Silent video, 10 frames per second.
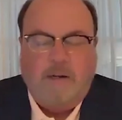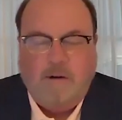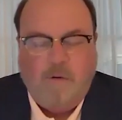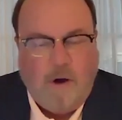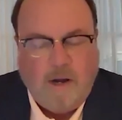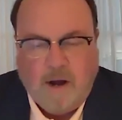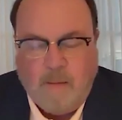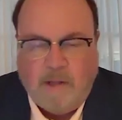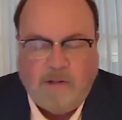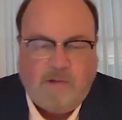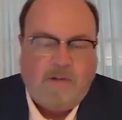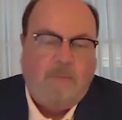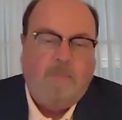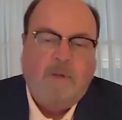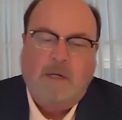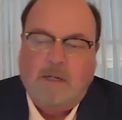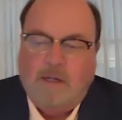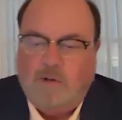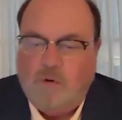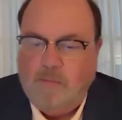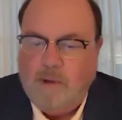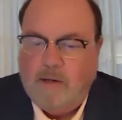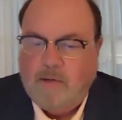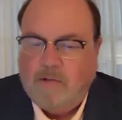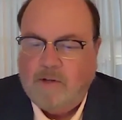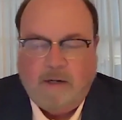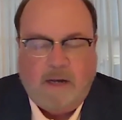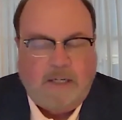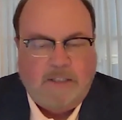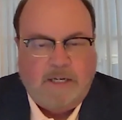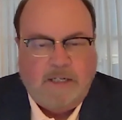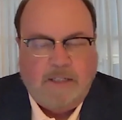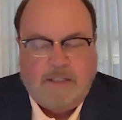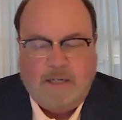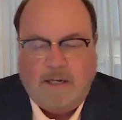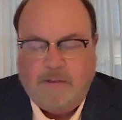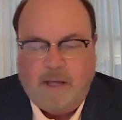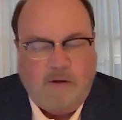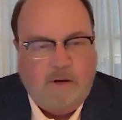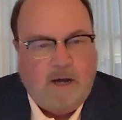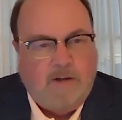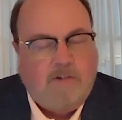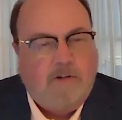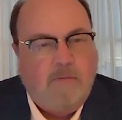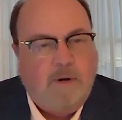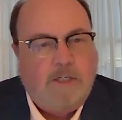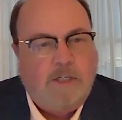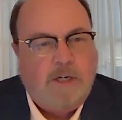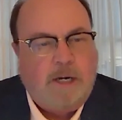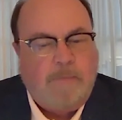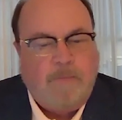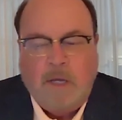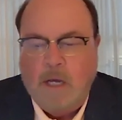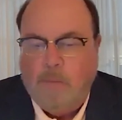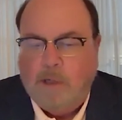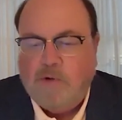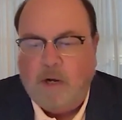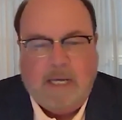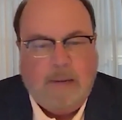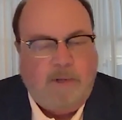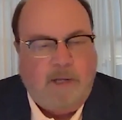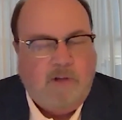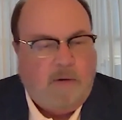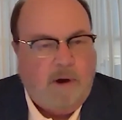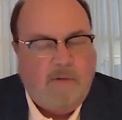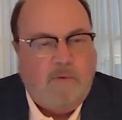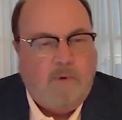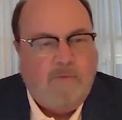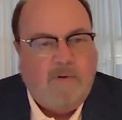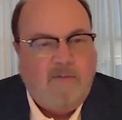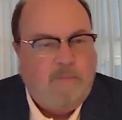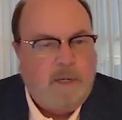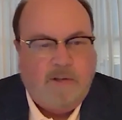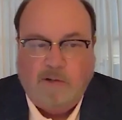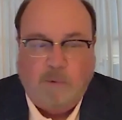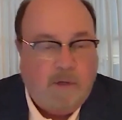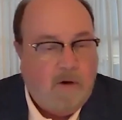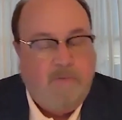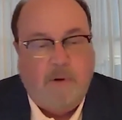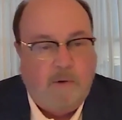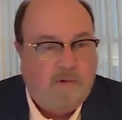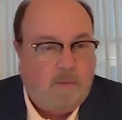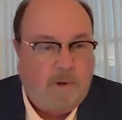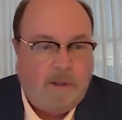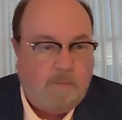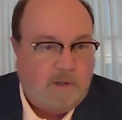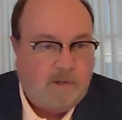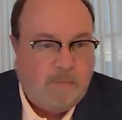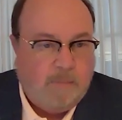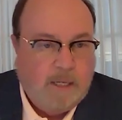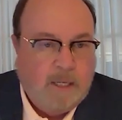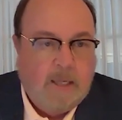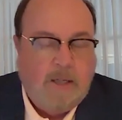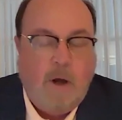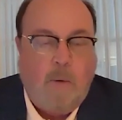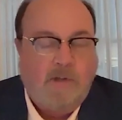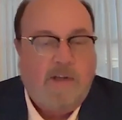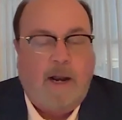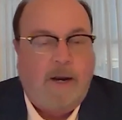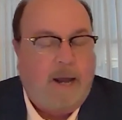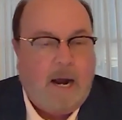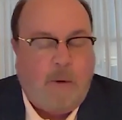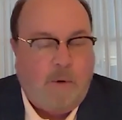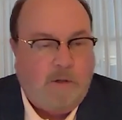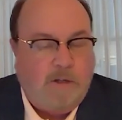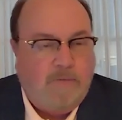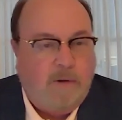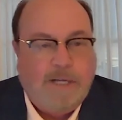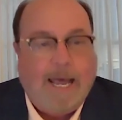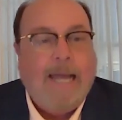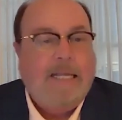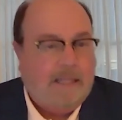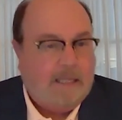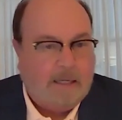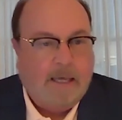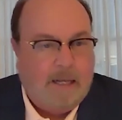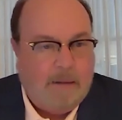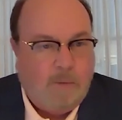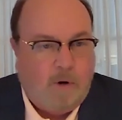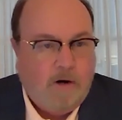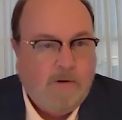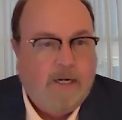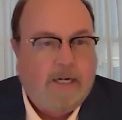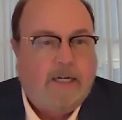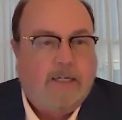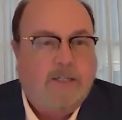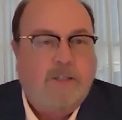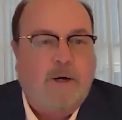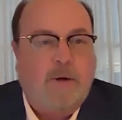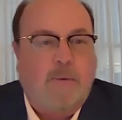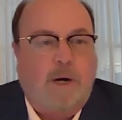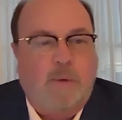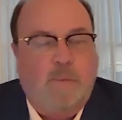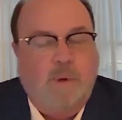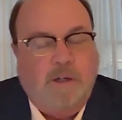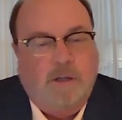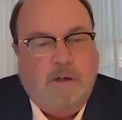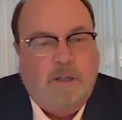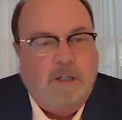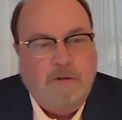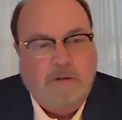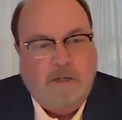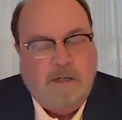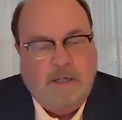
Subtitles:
Great comments. Tremendous content. Thank you guys so much. We try to keep these at around 45 minutes because we know folks are really busy. No one's got an hour to devote to anything anymore. So we'll conclude